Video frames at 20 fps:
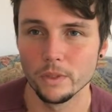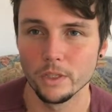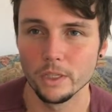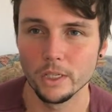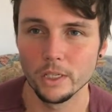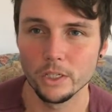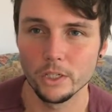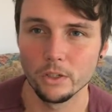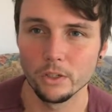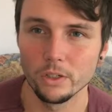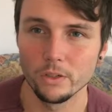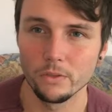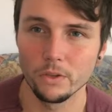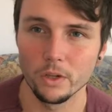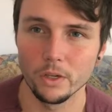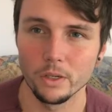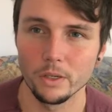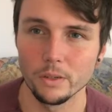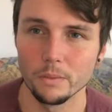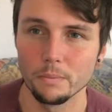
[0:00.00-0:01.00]
these shoes have
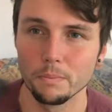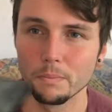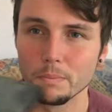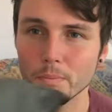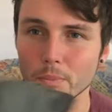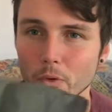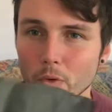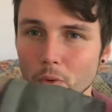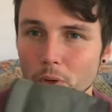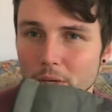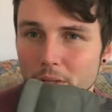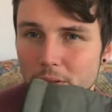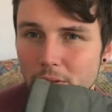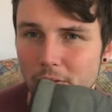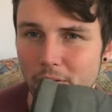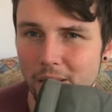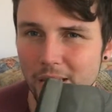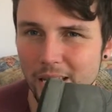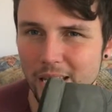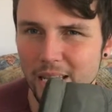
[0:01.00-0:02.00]
got a pretty
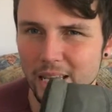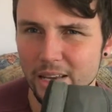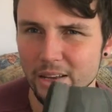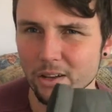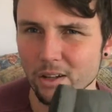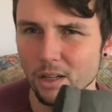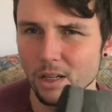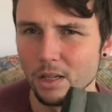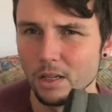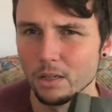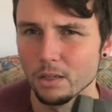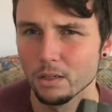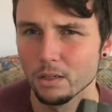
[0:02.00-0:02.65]
thick heel.